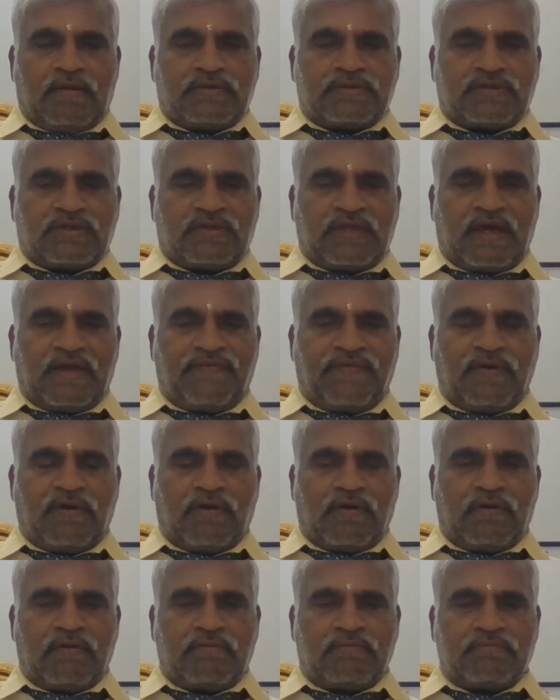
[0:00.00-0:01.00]
So
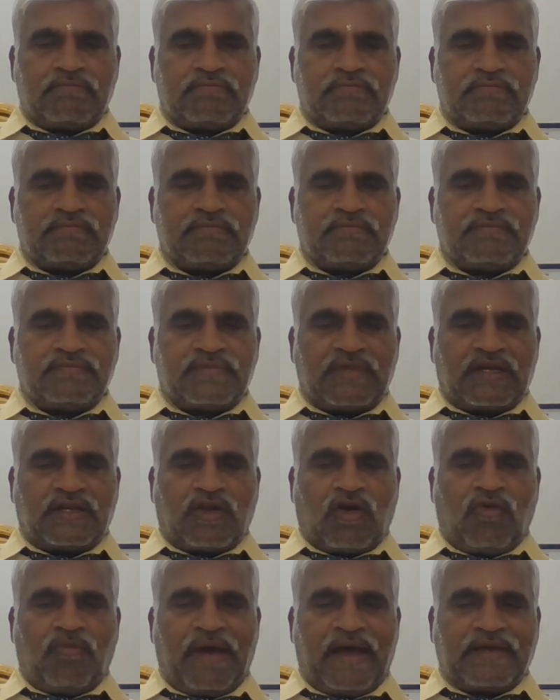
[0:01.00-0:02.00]
therefore, the
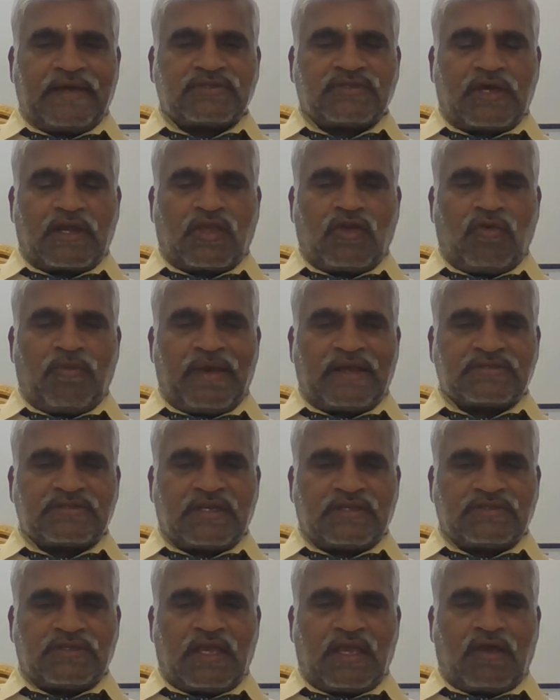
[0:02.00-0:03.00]
tau max or q max
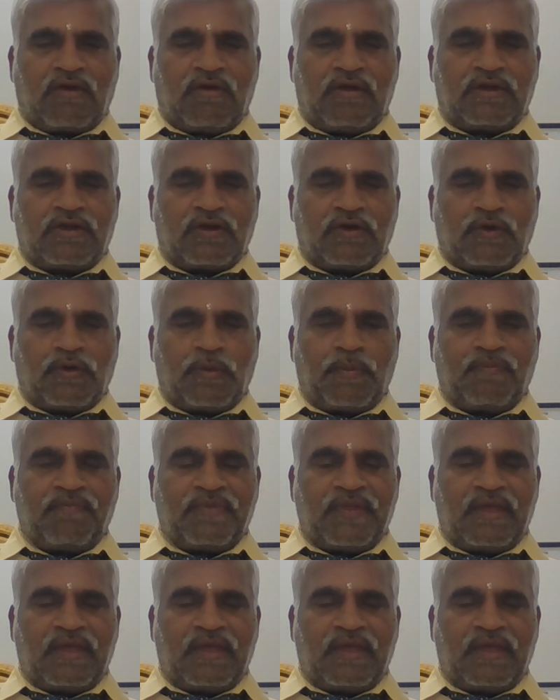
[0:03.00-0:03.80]
is equal to